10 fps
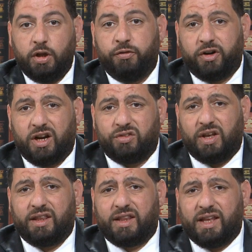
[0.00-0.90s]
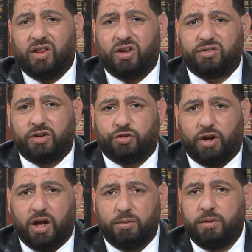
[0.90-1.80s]
If you're going to say that they lost their
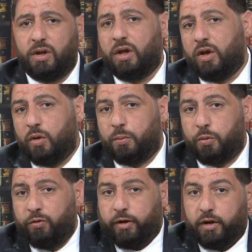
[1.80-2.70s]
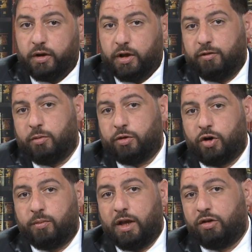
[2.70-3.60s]
job, prove it. Give them a
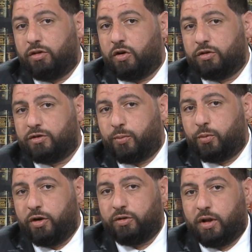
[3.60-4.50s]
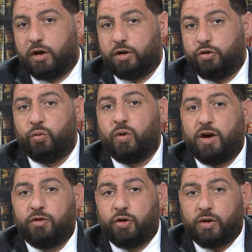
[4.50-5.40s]
termination or a separation letter. Do
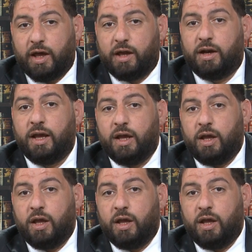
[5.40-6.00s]
whatever you can.